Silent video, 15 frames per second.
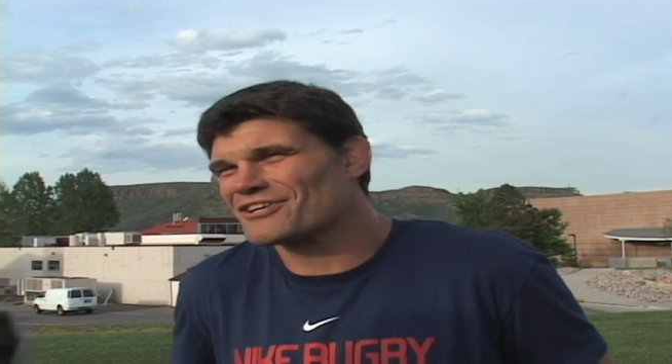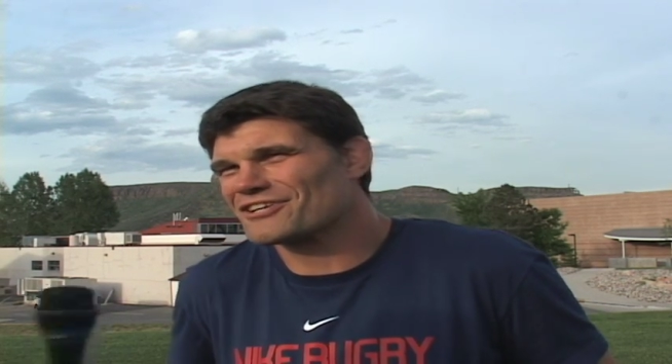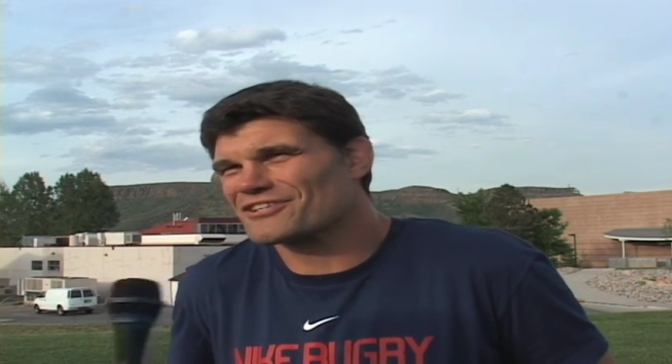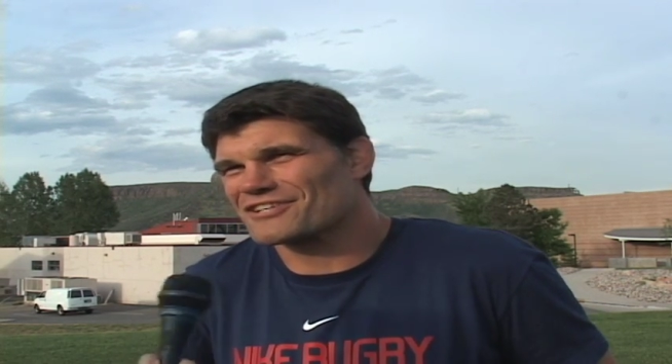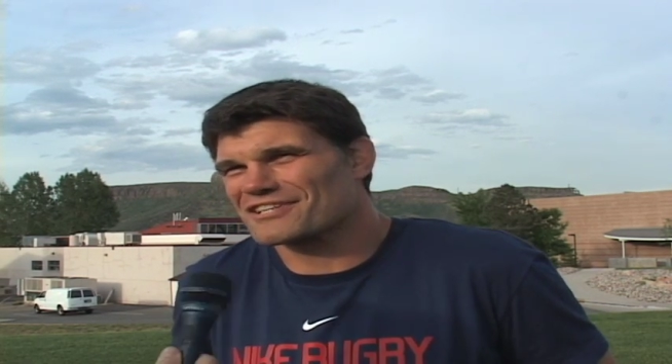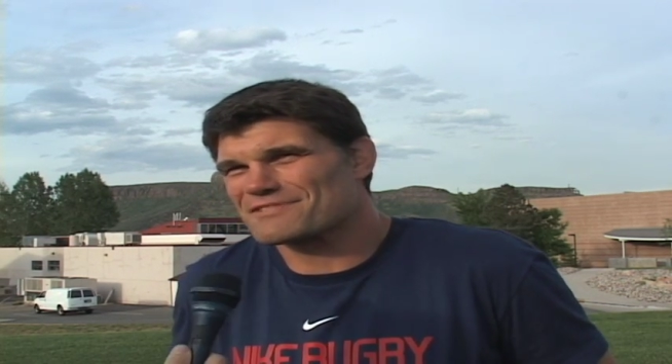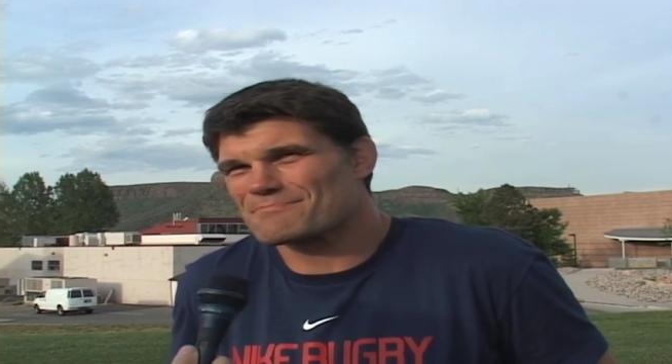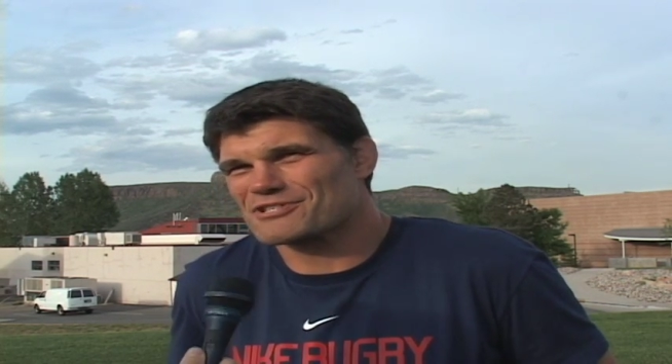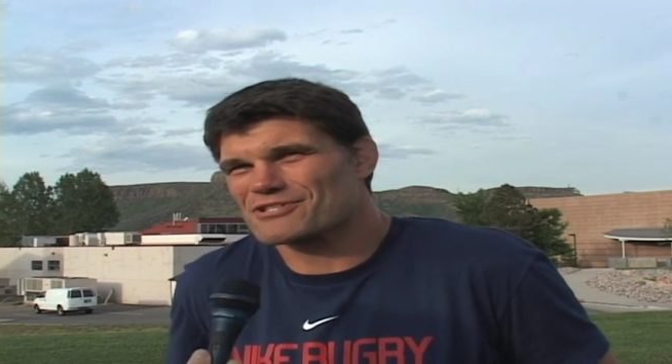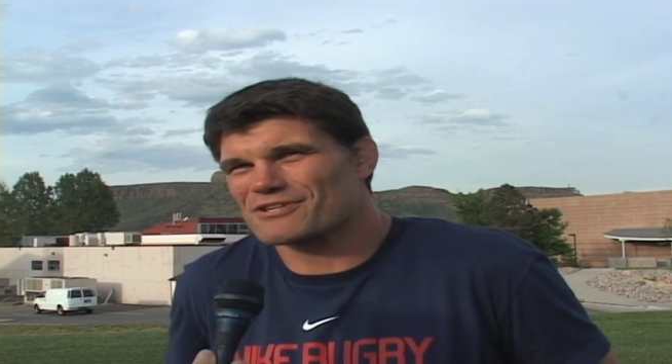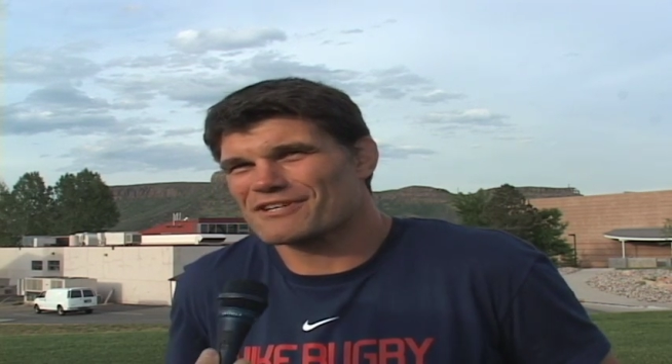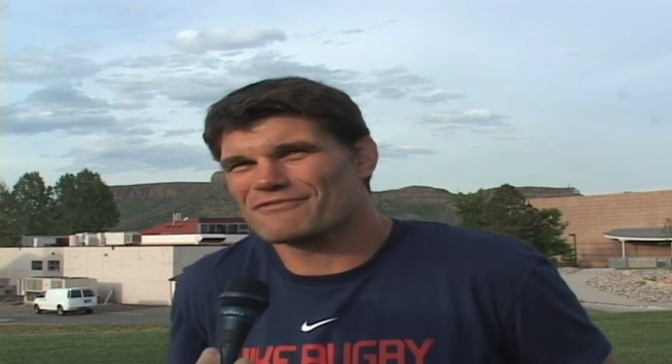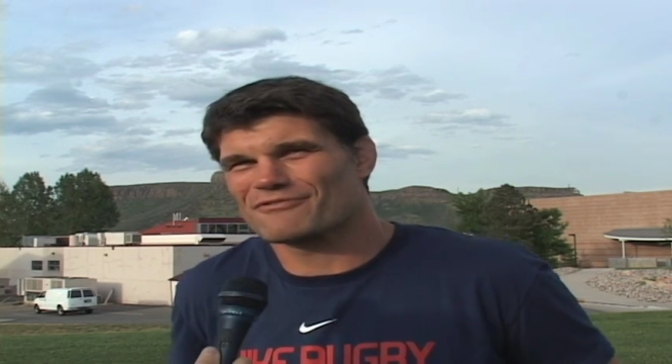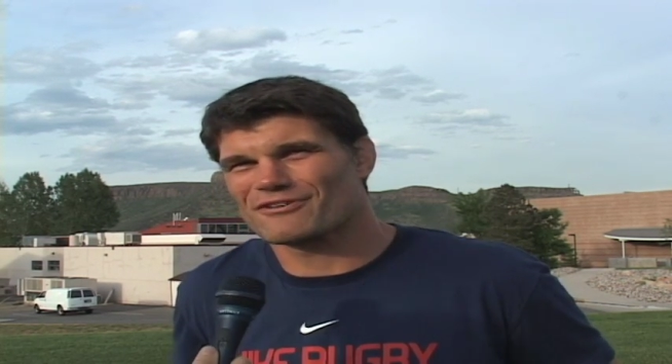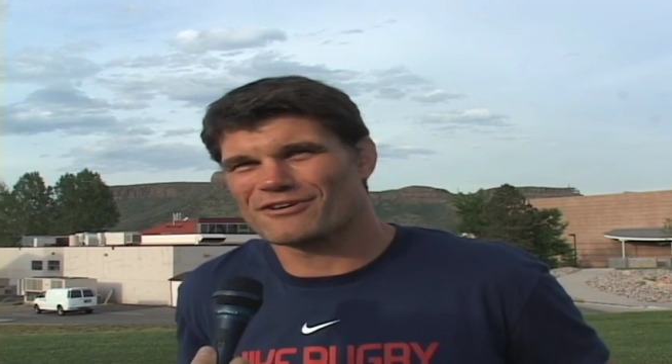Not
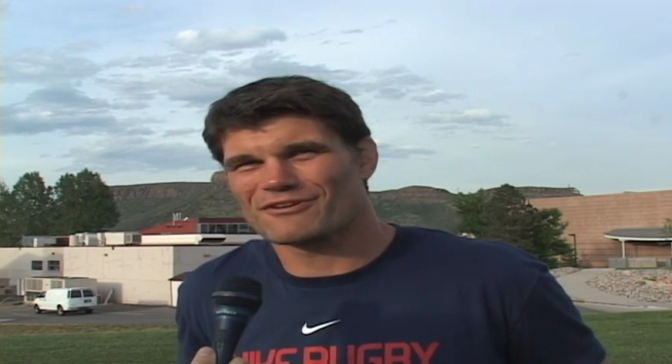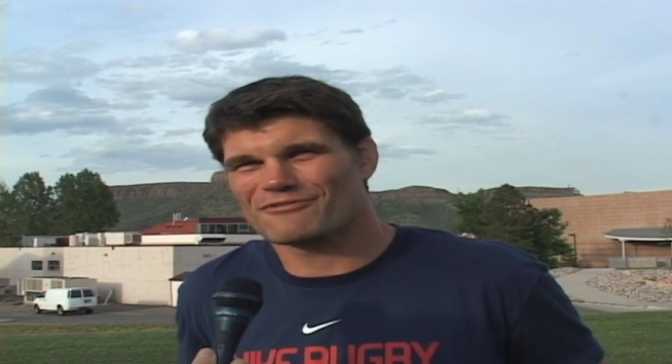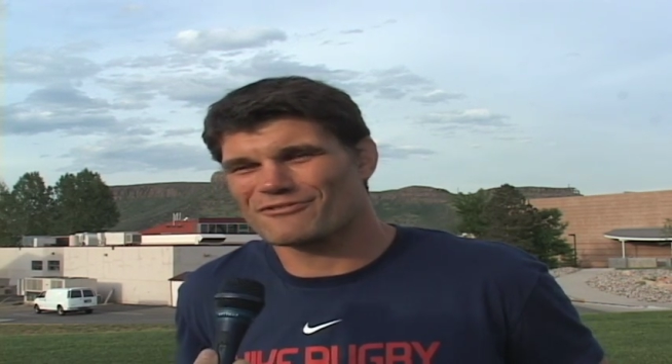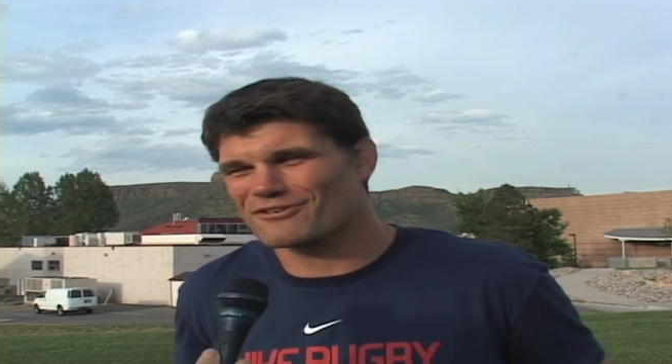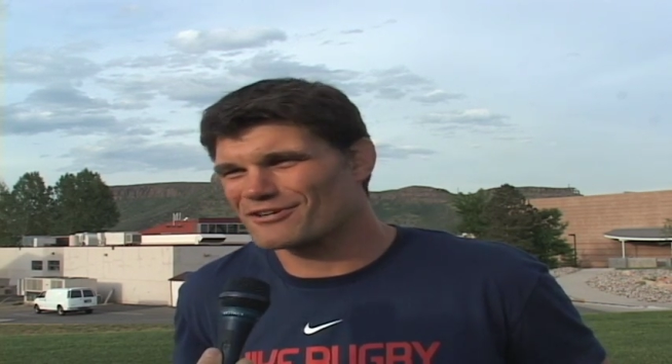especially for